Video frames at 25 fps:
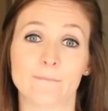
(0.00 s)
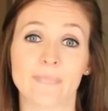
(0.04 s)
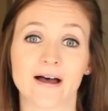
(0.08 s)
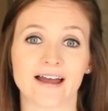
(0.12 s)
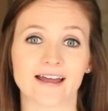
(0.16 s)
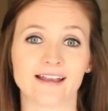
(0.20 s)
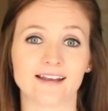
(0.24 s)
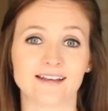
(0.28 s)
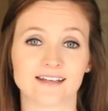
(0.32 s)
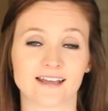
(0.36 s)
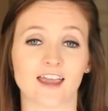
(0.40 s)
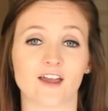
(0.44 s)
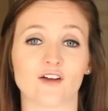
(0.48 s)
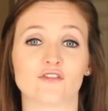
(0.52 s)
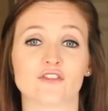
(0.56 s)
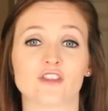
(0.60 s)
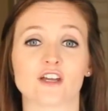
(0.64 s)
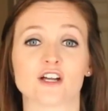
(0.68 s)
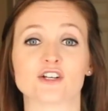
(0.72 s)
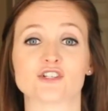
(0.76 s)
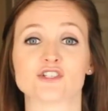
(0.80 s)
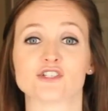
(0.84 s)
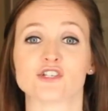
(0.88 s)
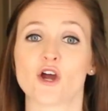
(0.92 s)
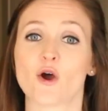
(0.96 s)
But if
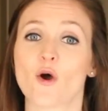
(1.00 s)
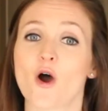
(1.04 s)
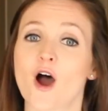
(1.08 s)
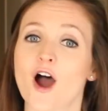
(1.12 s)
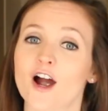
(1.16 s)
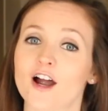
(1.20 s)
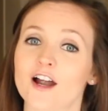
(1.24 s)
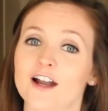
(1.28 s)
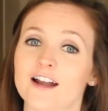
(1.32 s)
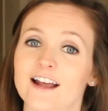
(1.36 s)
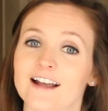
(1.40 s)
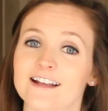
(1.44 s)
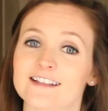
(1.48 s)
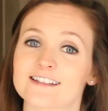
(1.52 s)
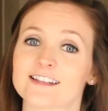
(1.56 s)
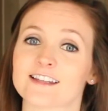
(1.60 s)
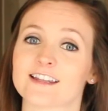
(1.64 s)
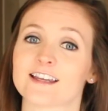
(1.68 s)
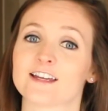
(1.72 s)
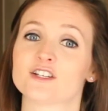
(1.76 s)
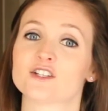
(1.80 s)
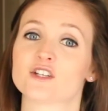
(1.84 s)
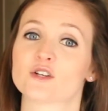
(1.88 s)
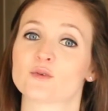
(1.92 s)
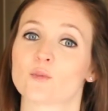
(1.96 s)
there's no R in
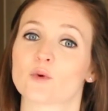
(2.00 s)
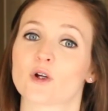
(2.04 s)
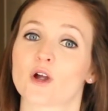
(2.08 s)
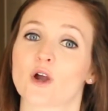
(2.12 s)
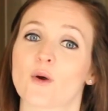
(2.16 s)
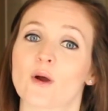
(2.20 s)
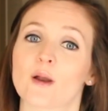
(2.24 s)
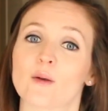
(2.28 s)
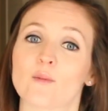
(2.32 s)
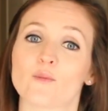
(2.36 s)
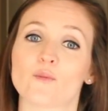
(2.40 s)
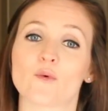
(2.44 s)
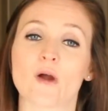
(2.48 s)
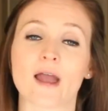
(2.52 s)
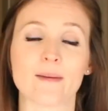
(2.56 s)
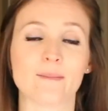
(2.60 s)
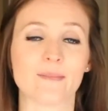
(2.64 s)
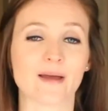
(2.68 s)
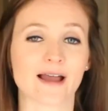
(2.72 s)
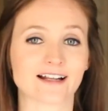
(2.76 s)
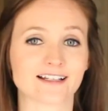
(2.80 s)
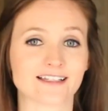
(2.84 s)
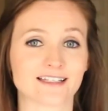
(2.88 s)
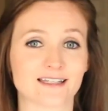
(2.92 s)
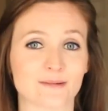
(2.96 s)
isolation, we're going right
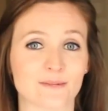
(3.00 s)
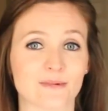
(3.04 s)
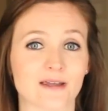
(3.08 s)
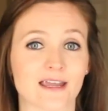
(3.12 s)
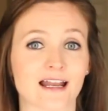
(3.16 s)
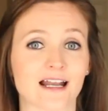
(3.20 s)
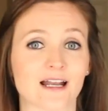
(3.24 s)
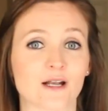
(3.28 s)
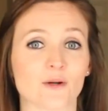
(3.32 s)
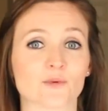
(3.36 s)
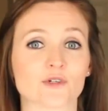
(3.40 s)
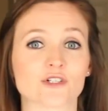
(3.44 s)
back to the beginning.